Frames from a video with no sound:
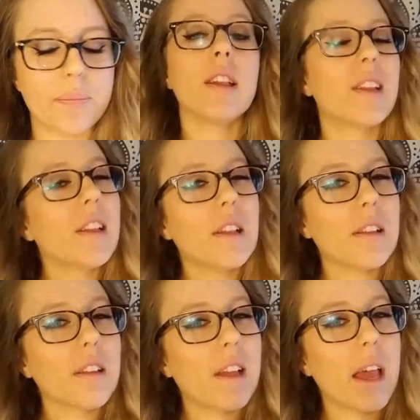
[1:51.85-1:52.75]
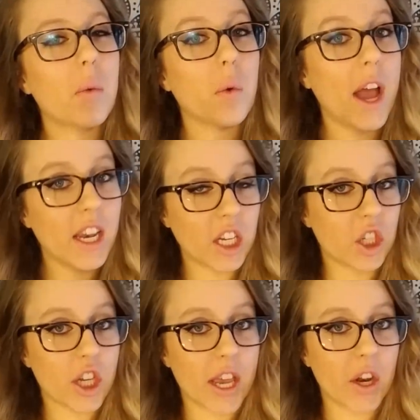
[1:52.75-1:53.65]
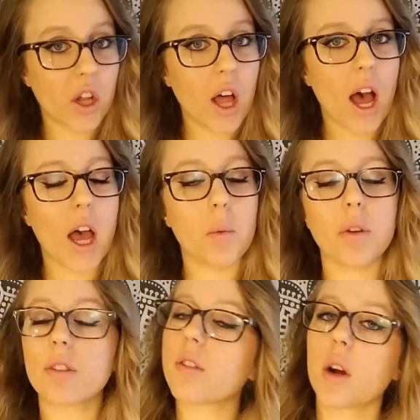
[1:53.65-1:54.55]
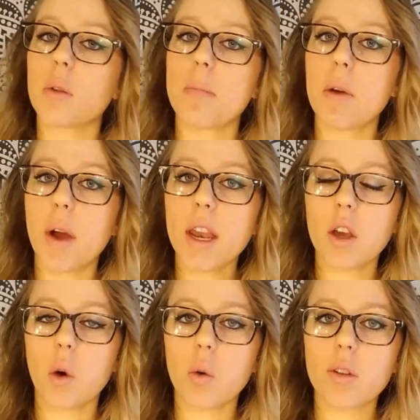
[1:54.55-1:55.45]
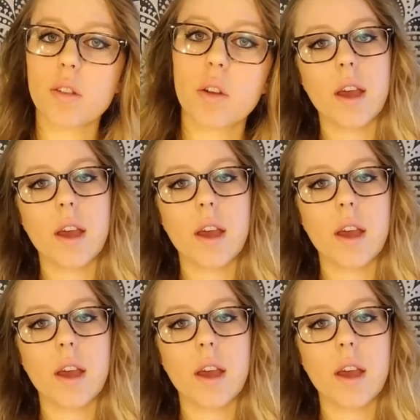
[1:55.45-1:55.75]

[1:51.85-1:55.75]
Since this is a writing channel, I will start with my writing goals.